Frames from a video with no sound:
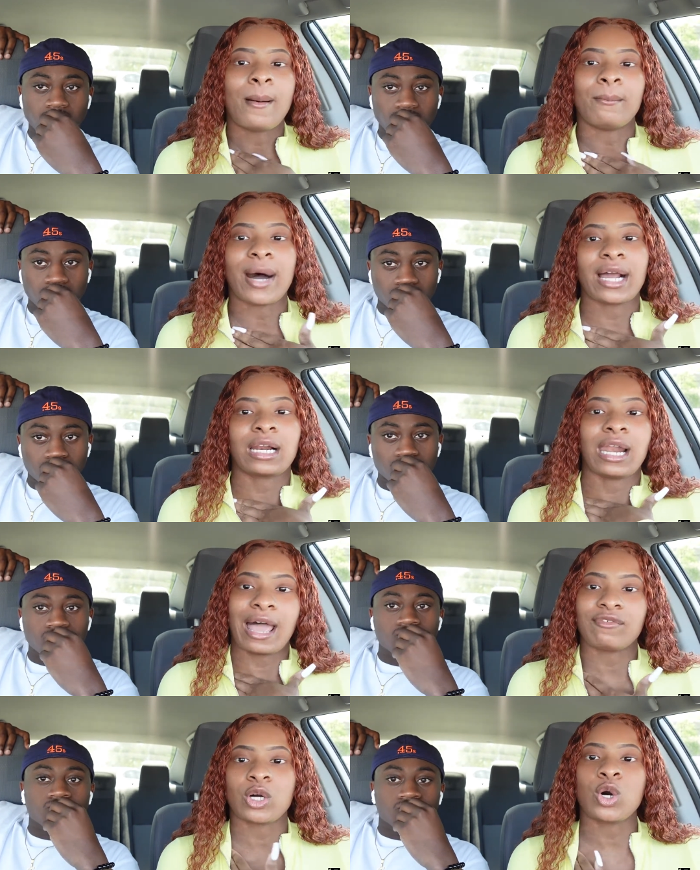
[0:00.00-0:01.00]
Speaker 1: my
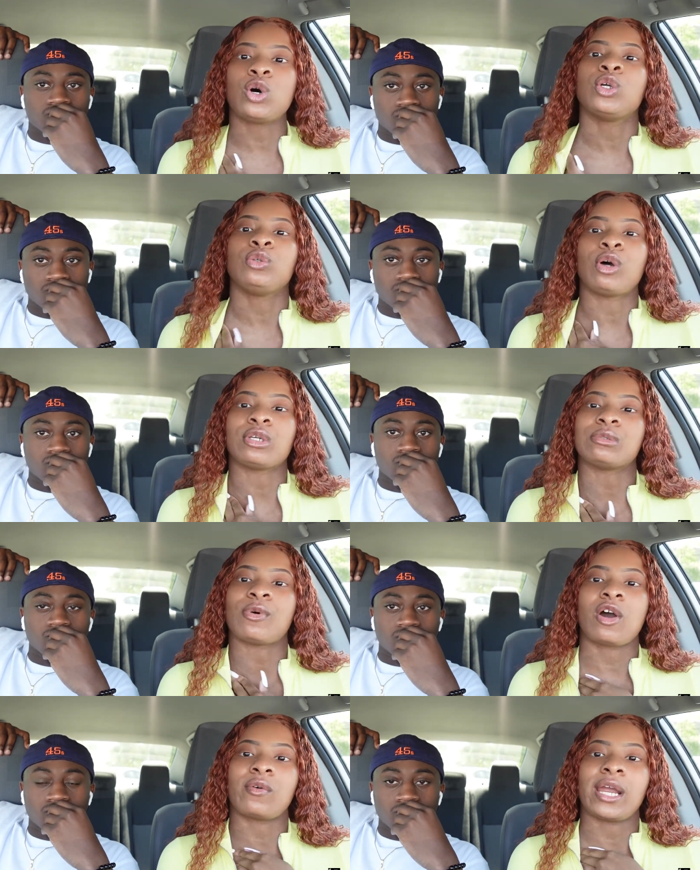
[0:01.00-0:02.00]
clavicle, you know, this
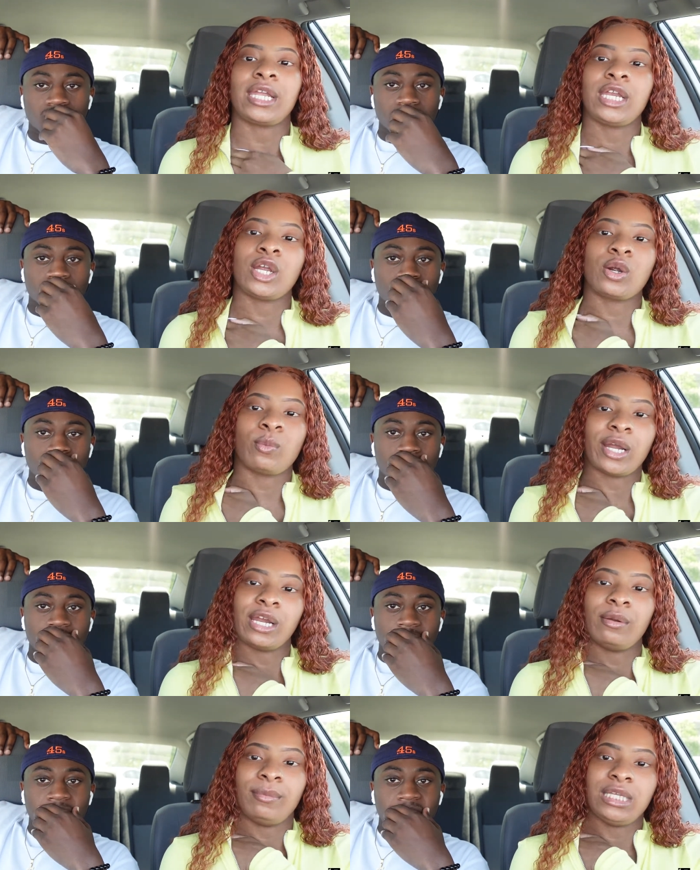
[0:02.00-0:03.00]
bone right here
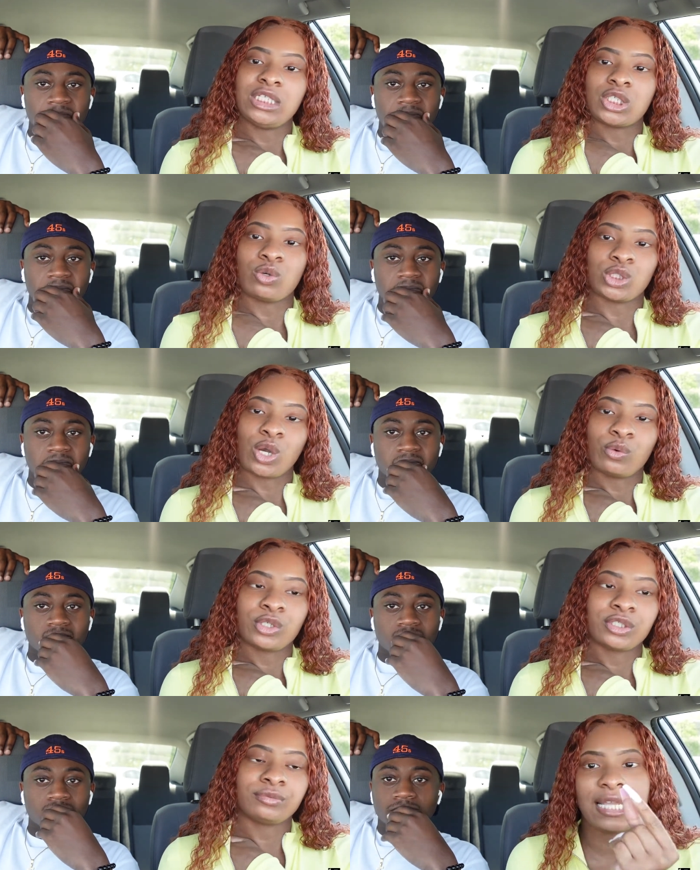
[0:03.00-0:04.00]
where it meets your
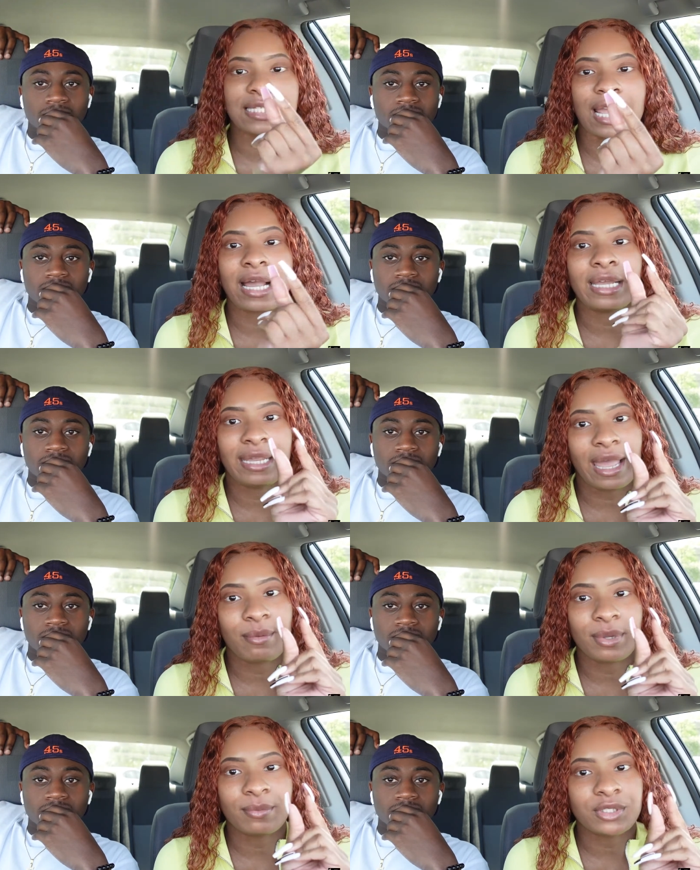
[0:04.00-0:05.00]
shoulder, it's like a
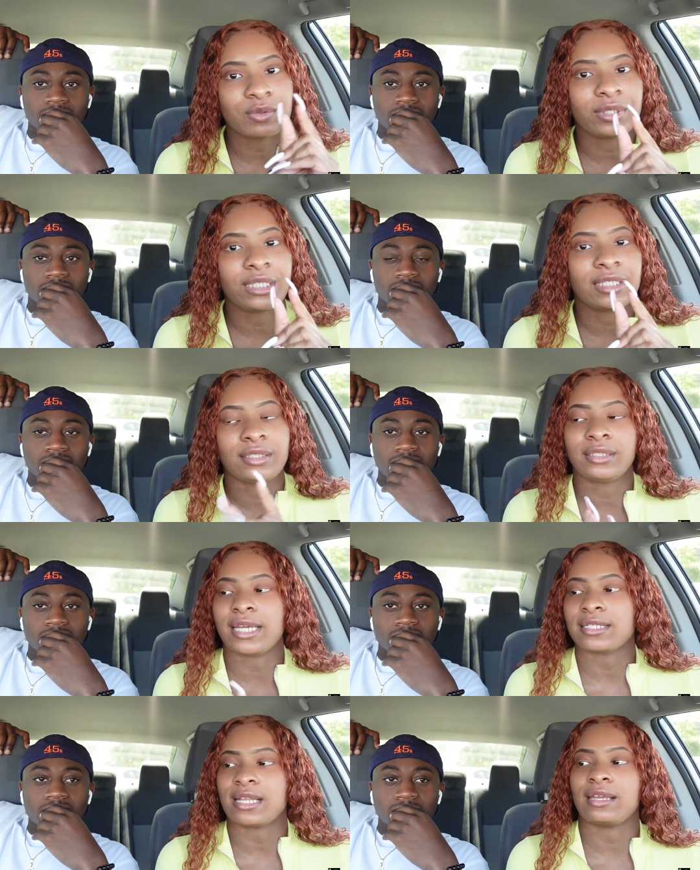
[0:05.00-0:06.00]
gap in between it.
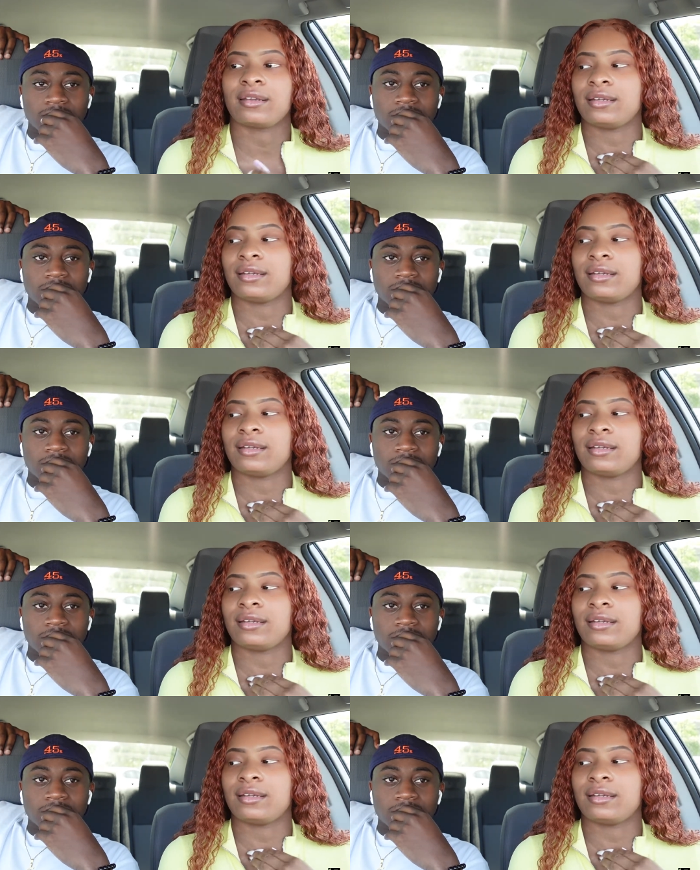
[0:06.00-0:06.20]
That's like,